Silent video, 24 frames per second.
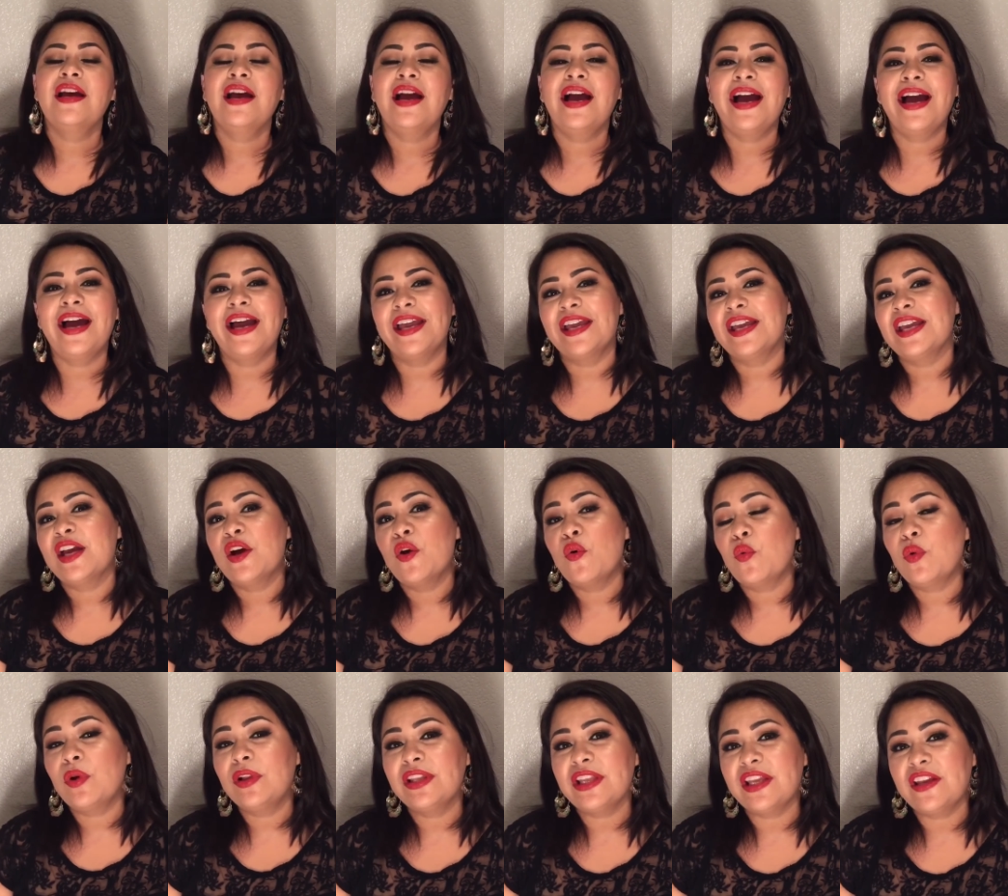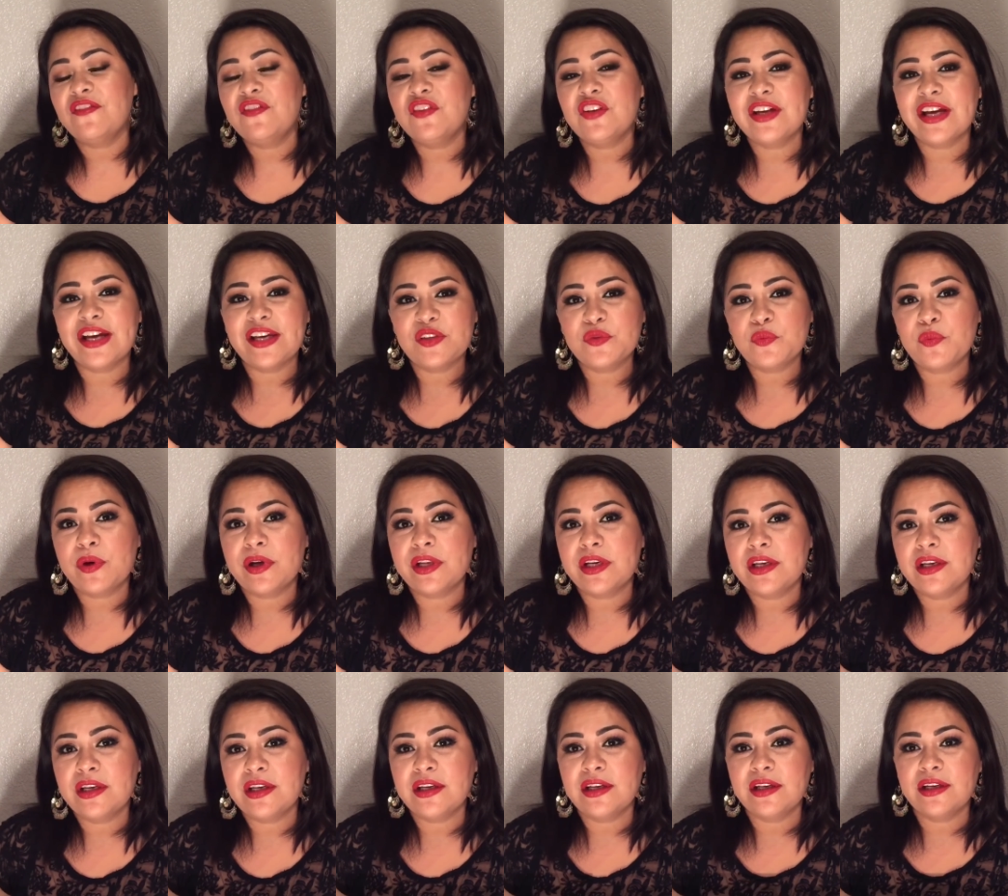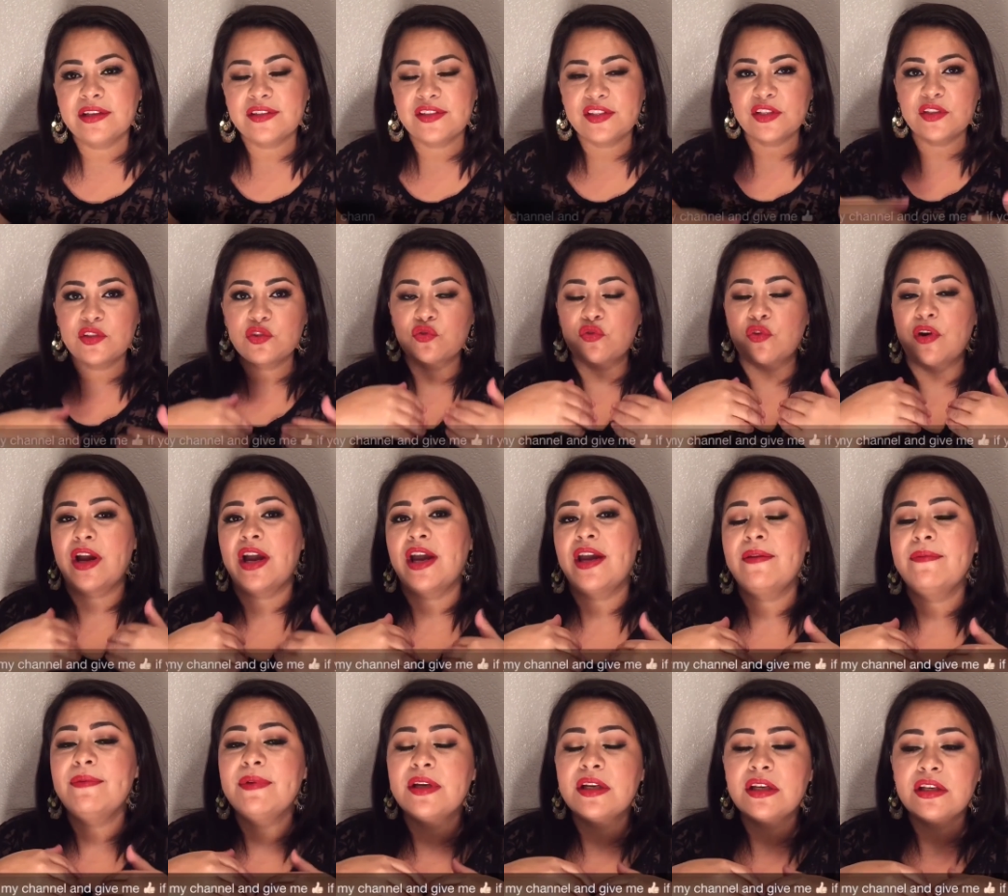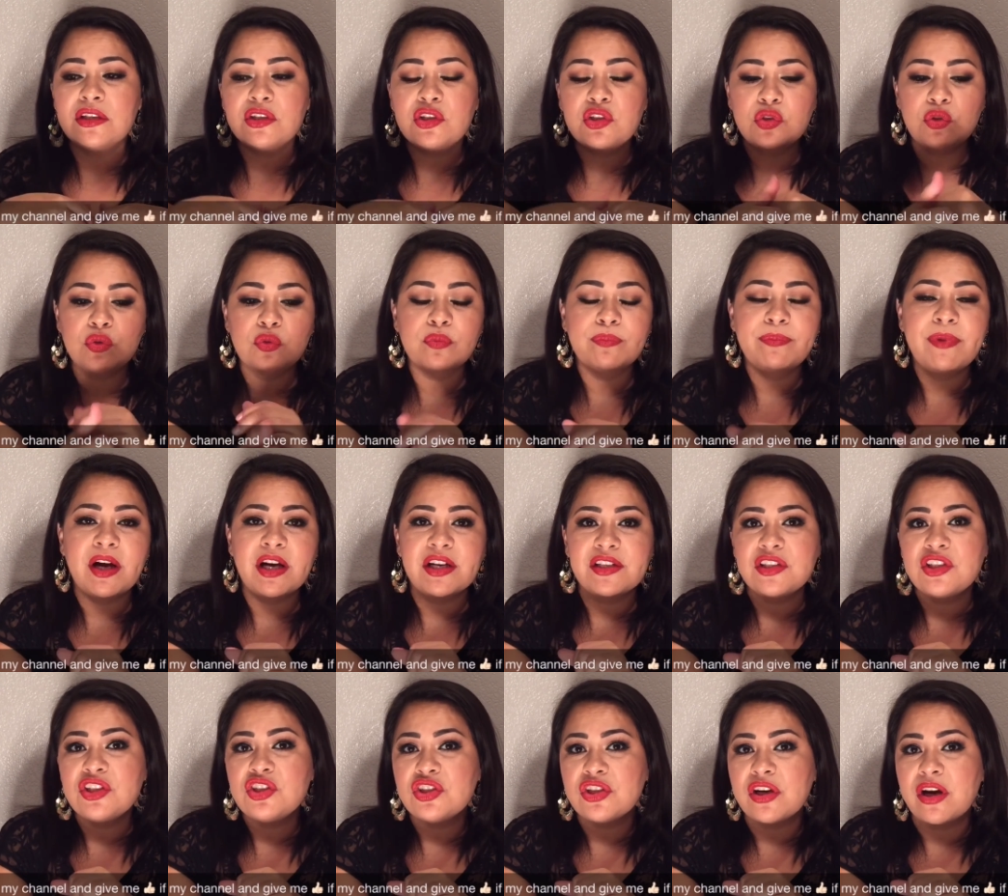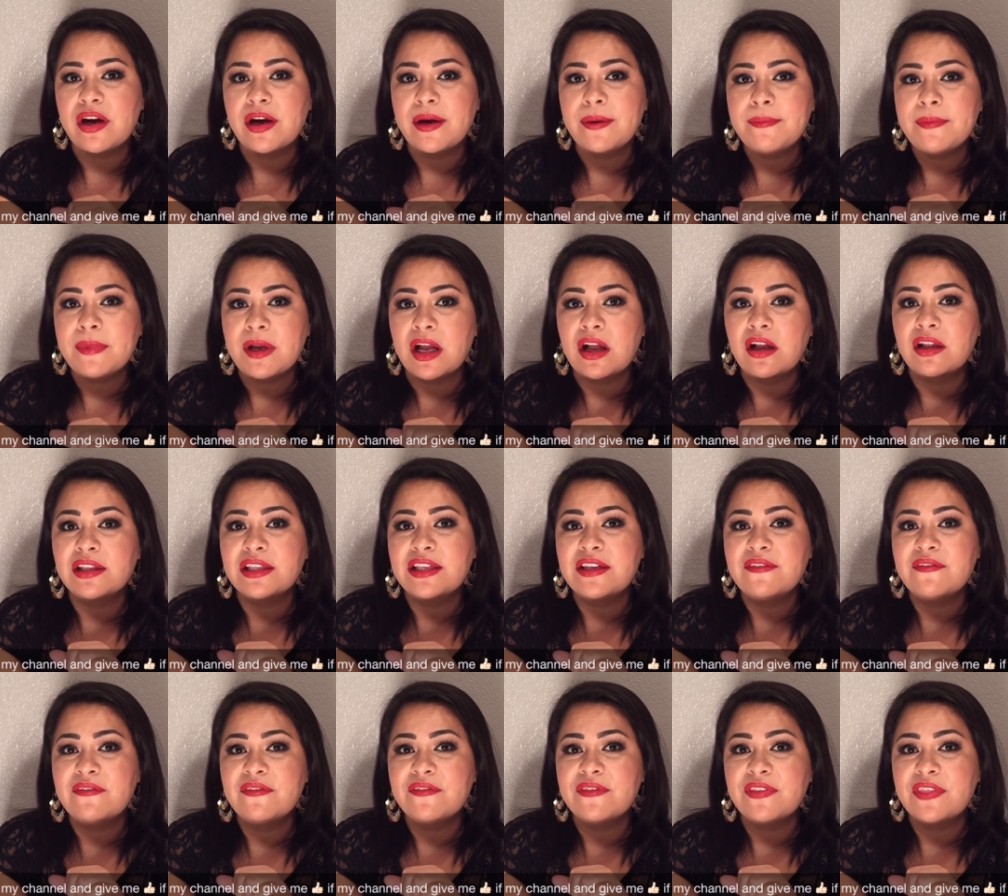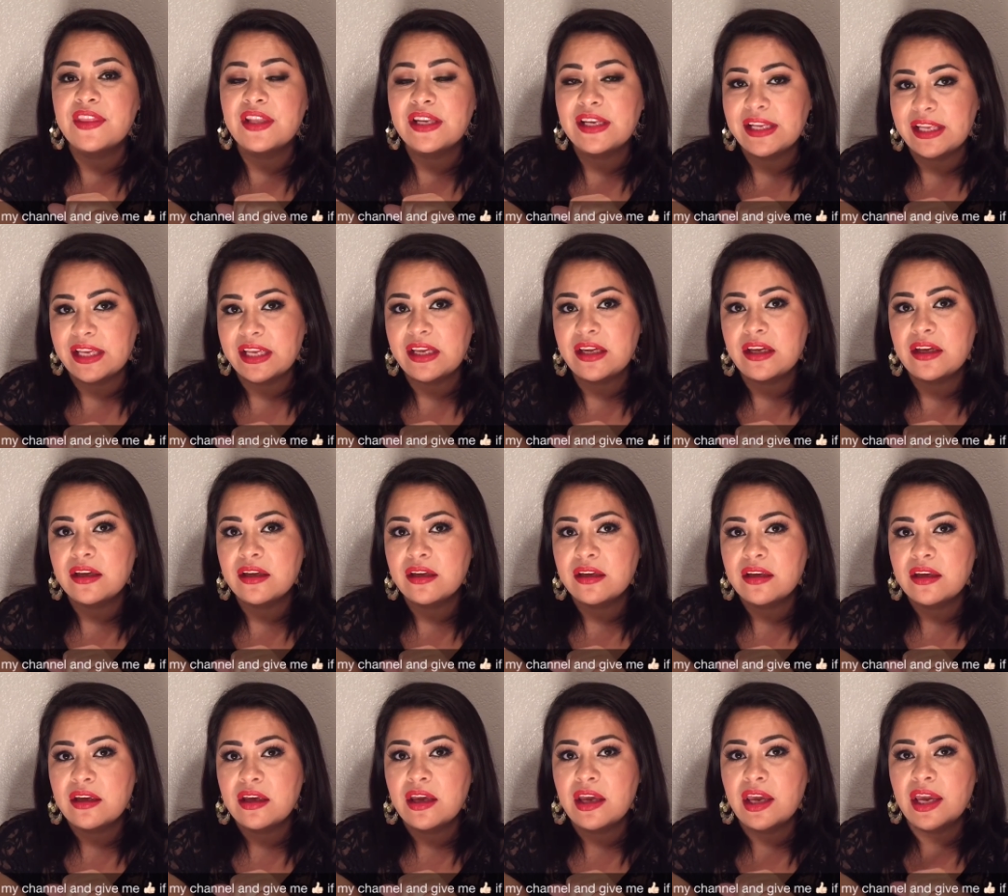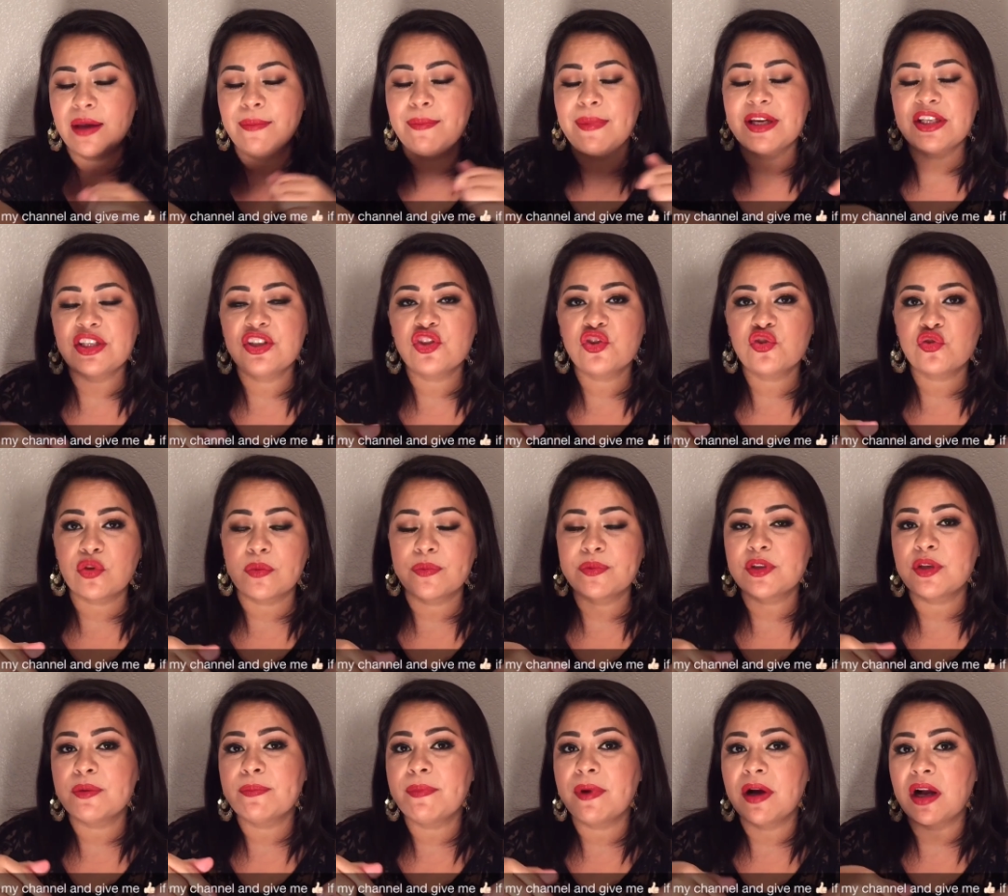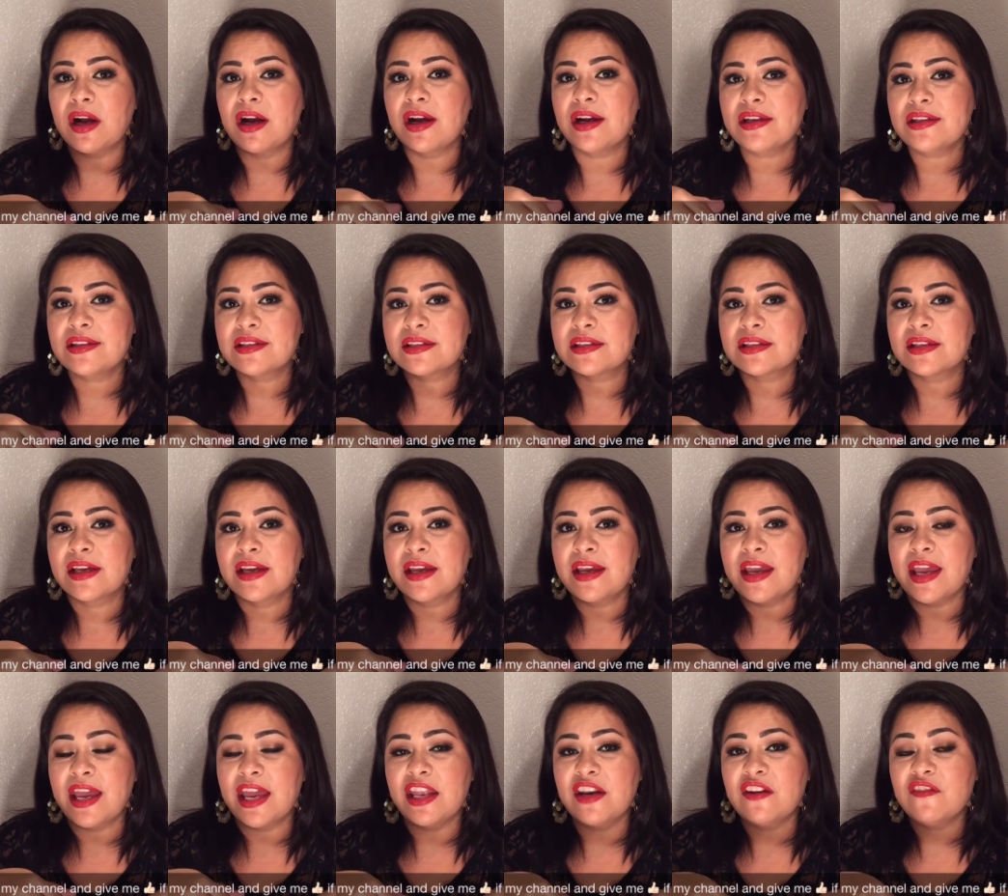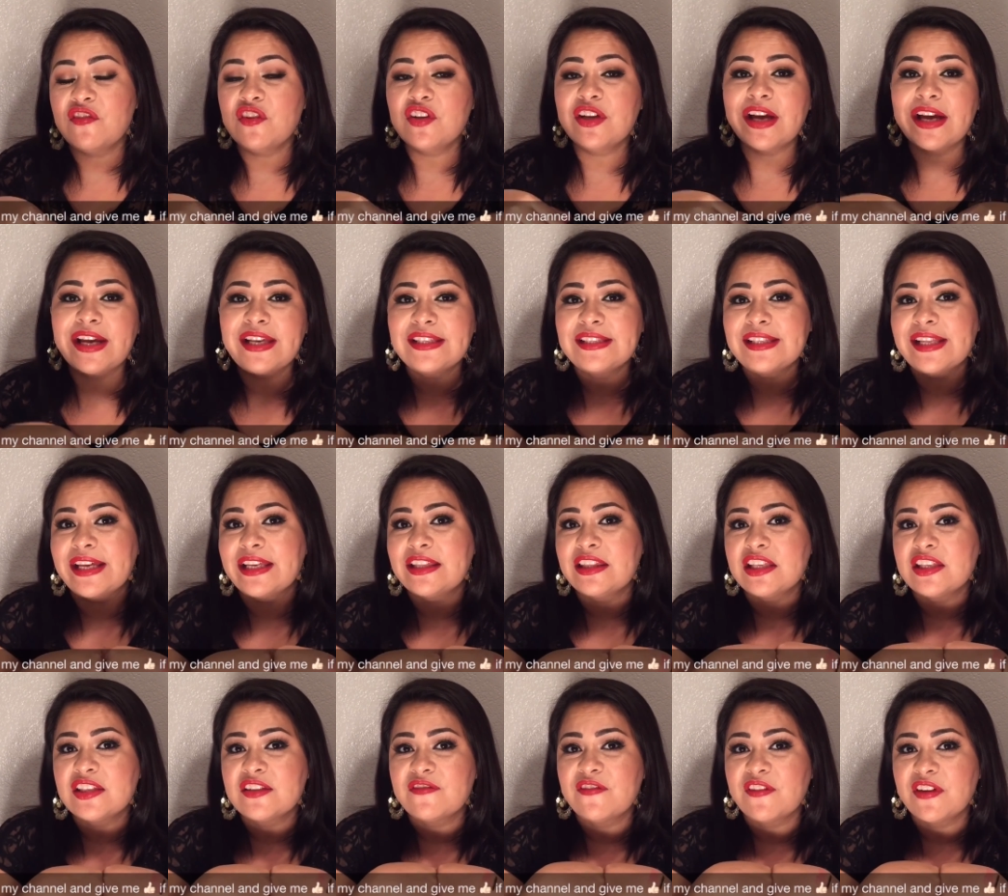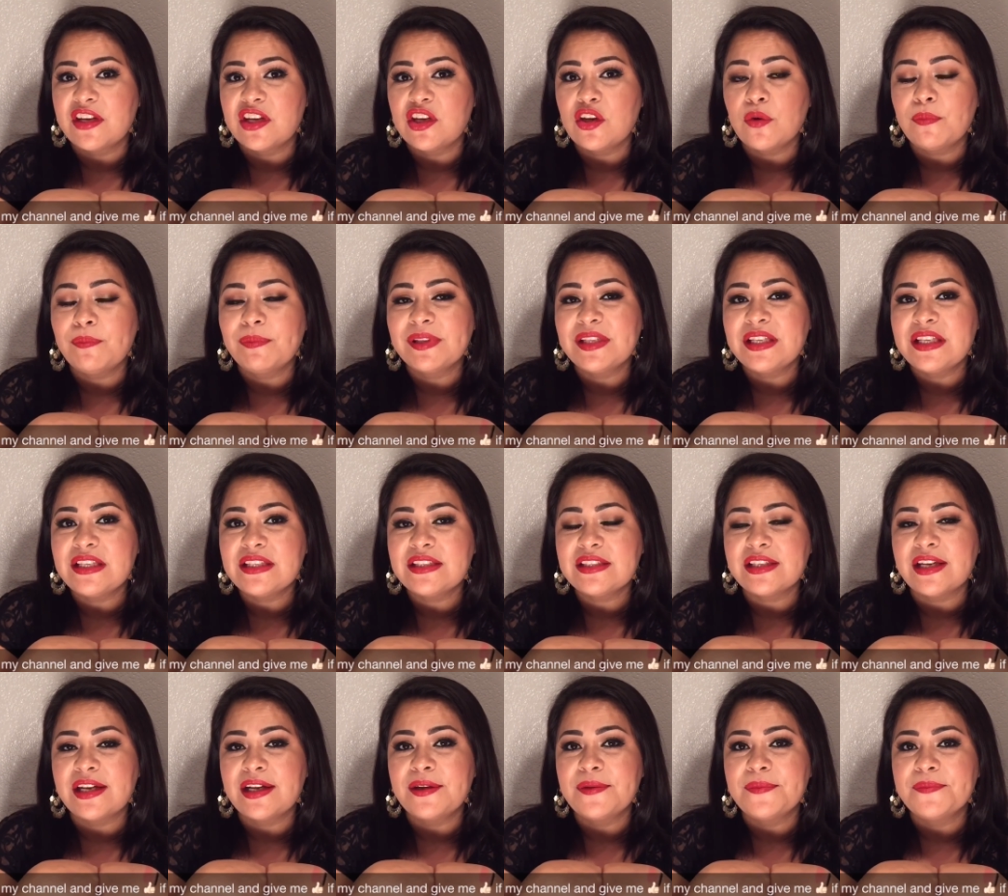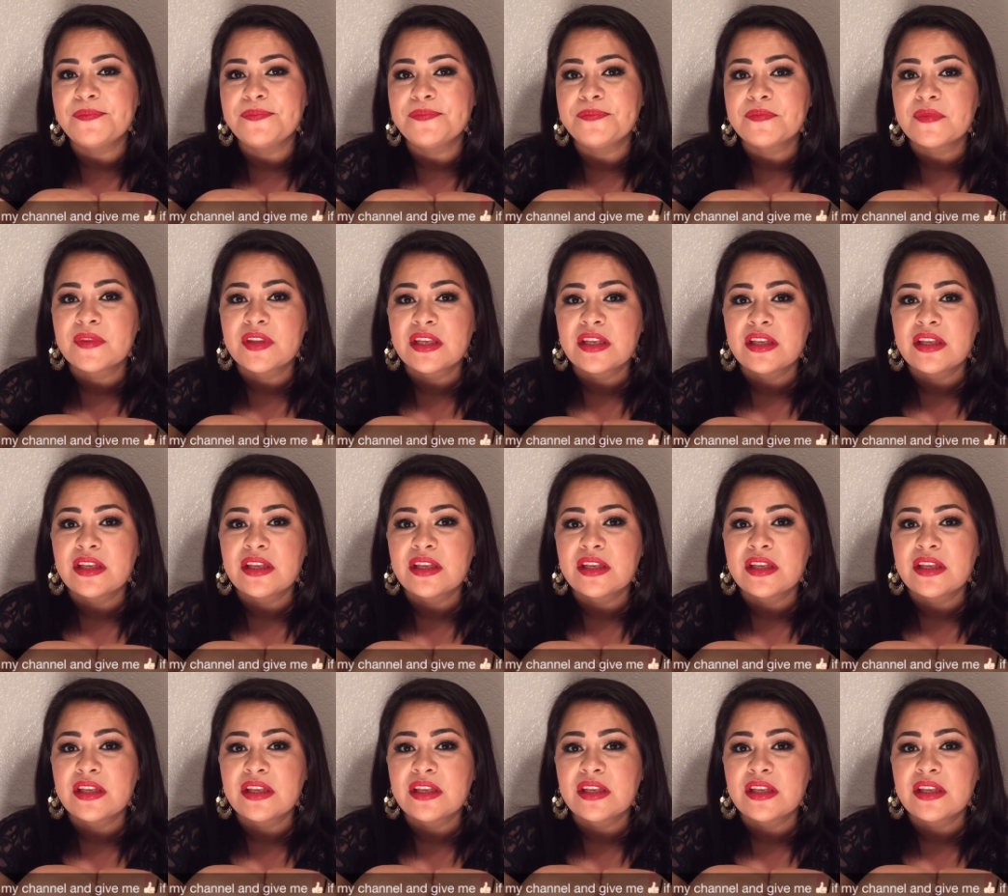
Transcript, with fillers: Hi. Well, if you guys want to subscribe to BoxyCharm, I'll leave the link in my description box. And if you guys like this video, please um,